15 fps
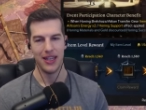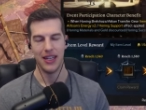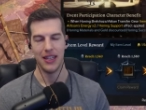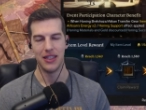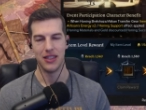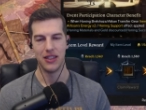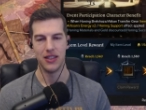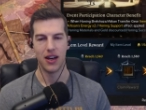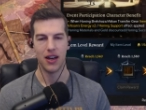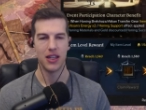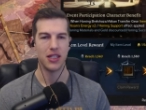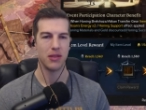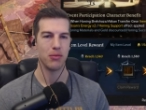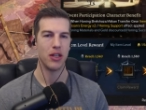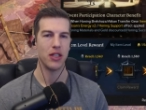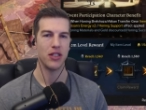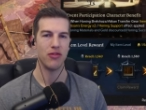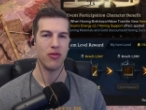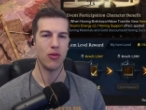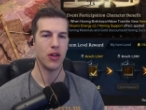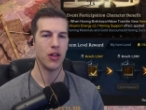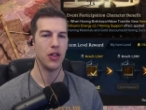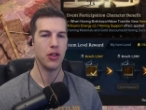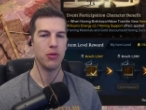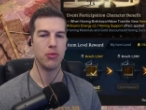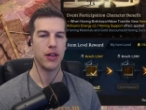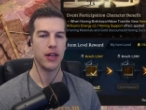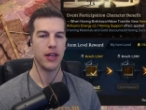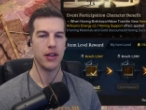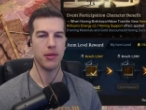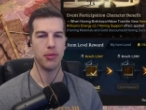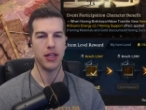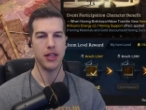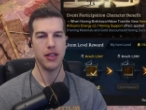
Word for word: It's not as much for a new player